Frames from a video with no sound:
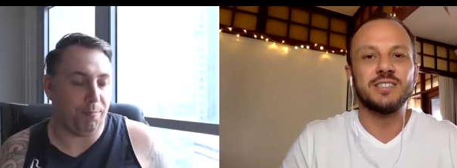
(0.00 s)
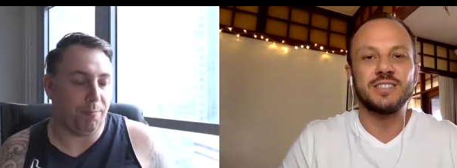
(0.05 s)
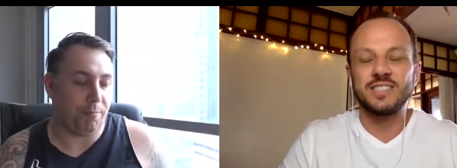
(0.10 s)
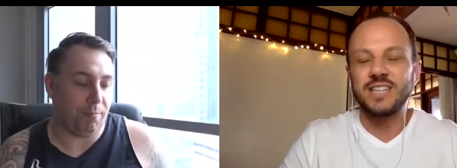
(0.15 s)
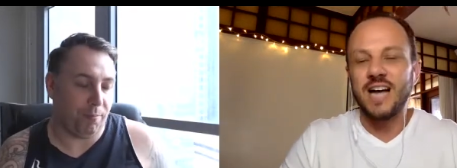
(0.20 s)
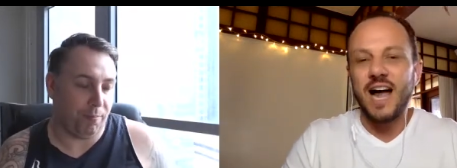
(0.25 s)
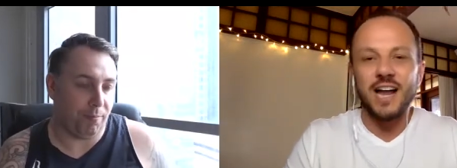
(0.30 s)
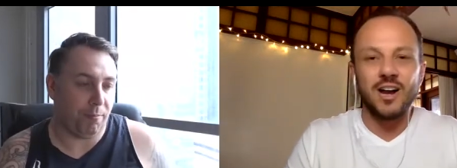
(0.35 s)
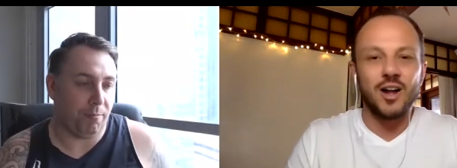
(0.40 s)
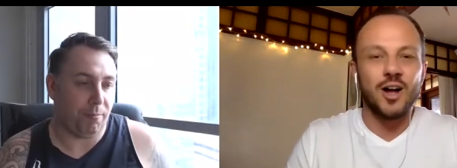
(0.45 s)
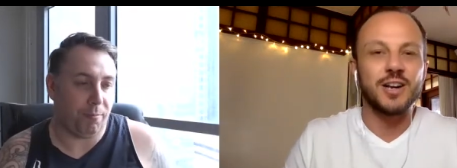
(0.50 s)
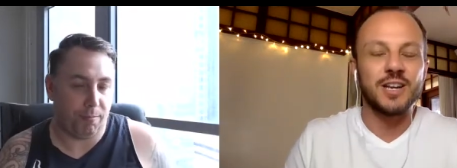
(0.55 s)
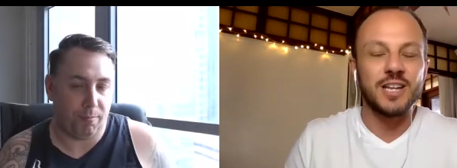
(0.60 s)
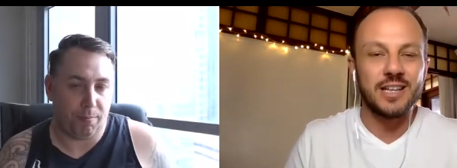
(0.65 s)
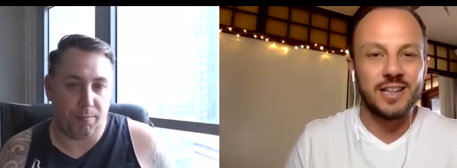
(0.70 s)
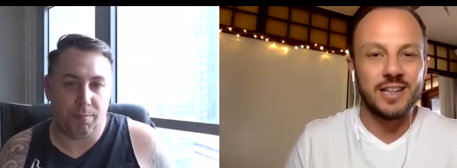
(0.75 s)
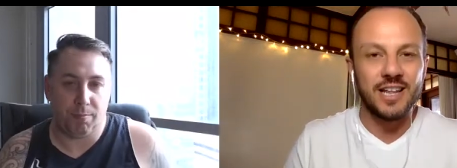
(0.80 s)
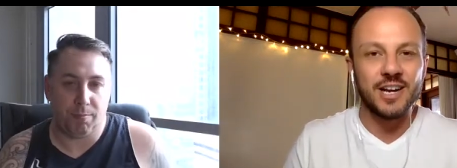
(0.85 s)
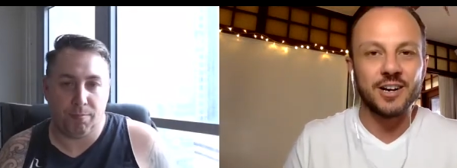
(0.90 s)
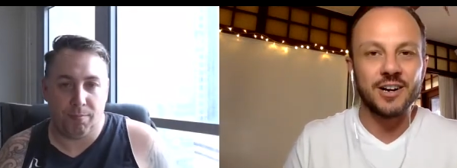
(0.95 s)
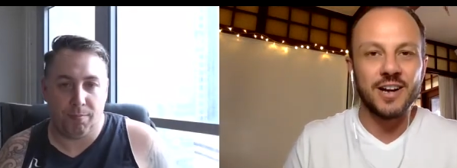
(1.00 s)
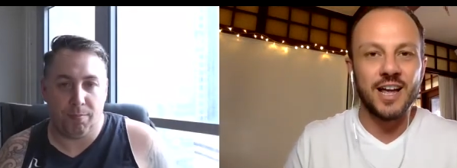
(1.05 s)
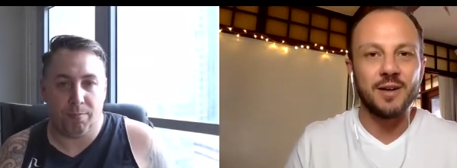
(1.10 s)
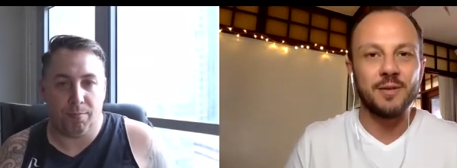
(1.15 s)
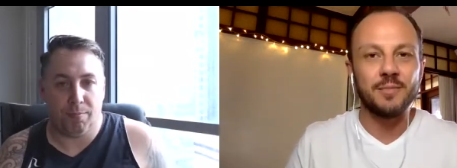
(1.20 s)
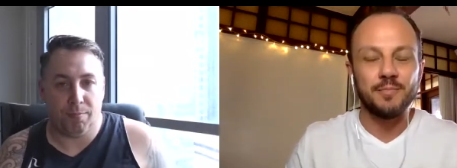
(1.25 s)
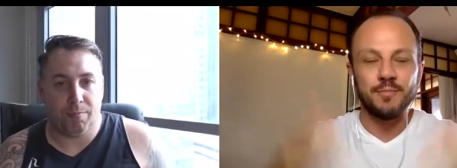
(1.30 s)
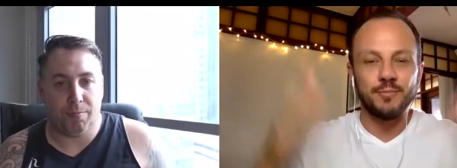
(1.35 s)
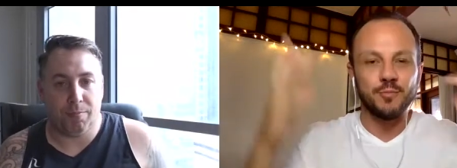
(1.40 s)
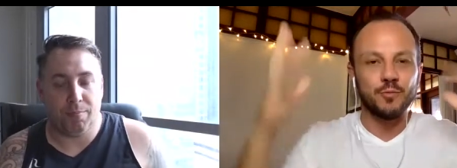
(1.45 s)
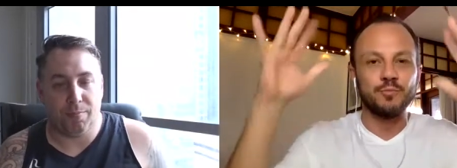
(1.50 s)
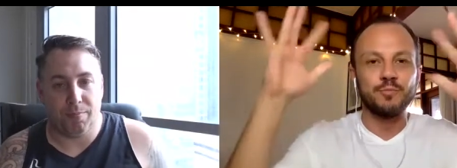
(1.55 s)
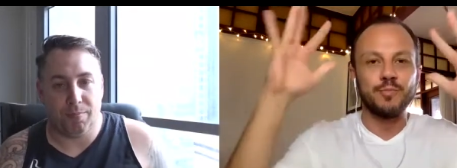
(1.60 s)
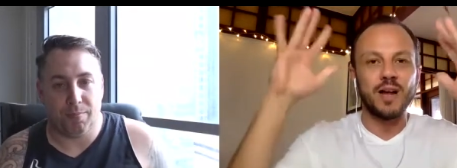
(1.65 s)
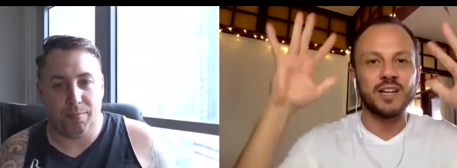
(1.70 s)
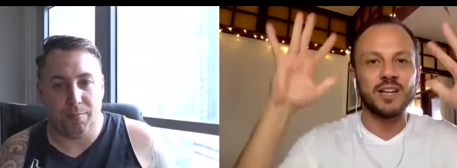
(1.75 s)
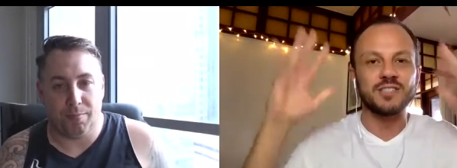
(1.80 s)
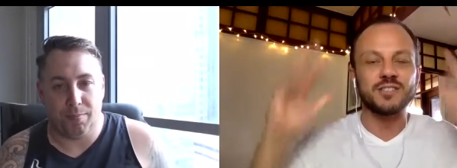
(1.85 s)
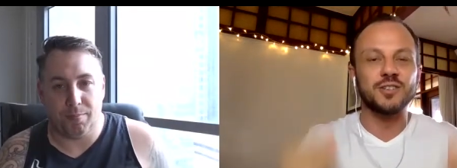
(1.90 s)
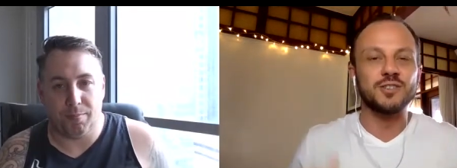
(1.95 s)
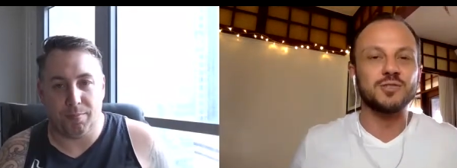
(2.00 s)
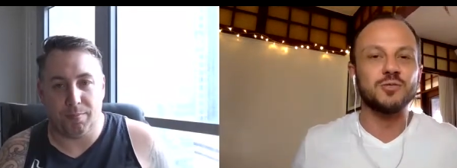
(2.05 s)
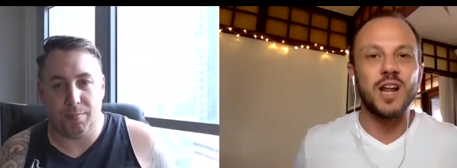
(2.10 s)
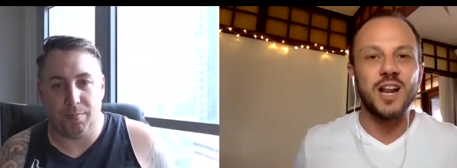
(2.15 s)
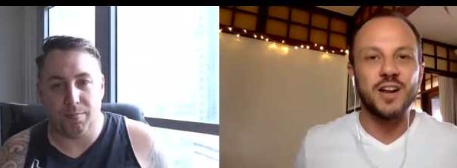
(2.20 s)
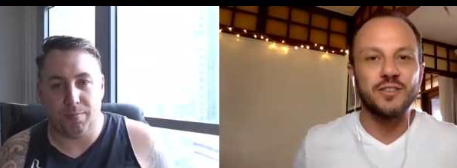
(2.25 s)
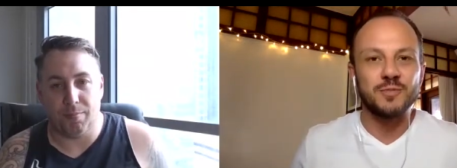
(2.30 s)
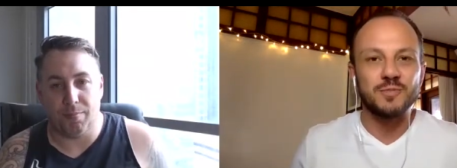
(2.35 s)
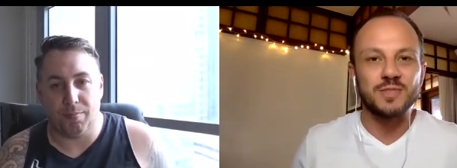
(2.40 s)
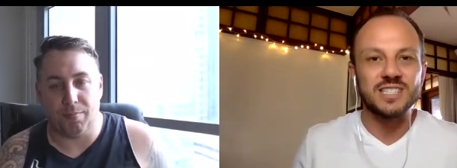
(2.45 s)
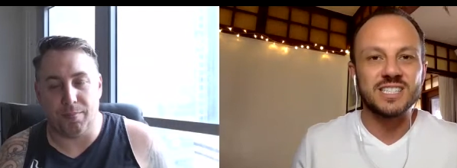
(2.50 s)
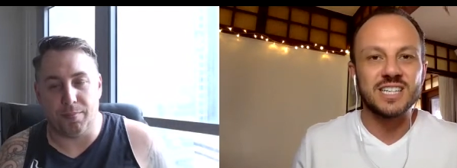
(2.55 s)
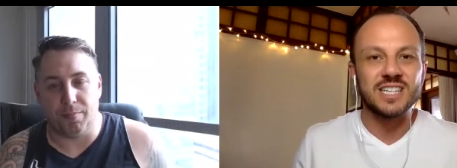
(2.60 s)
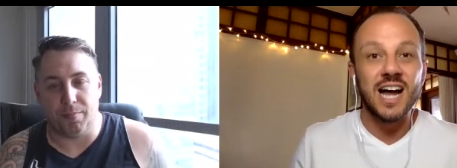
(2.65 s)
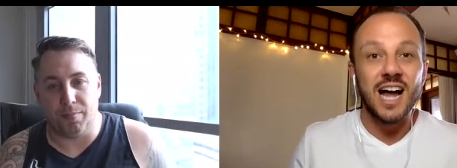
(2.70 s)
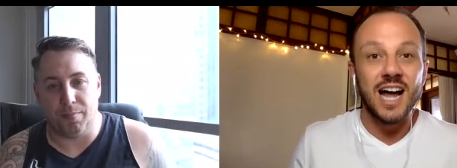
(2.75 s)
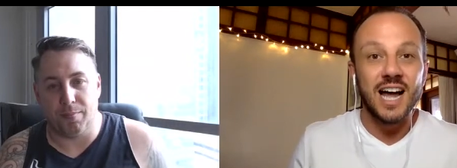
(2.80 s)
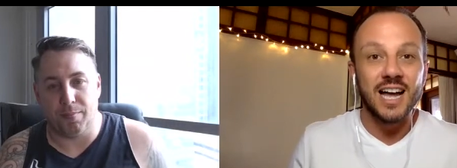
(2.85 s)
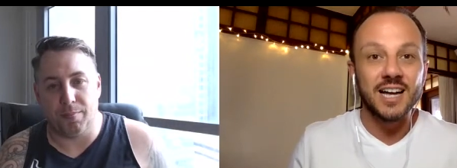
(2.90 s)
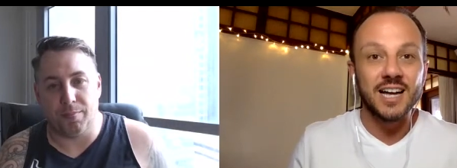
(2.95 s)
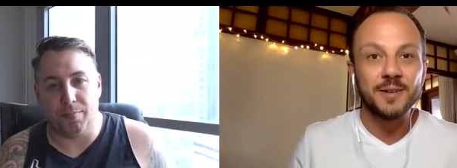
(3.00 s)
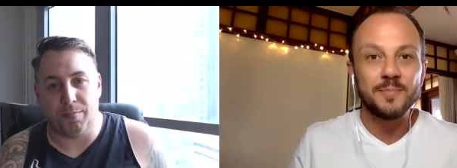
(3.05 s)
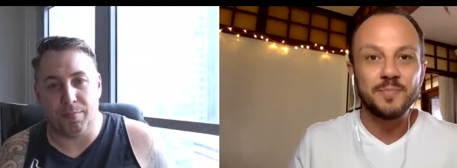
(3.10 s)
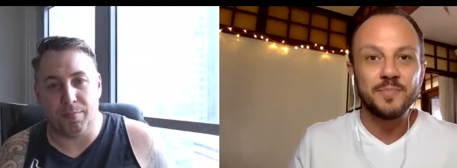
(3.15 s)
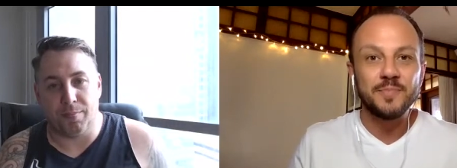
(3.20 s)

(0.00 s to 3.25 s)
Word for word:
Speaker 1: sign on to the internet and money starts raining from the sky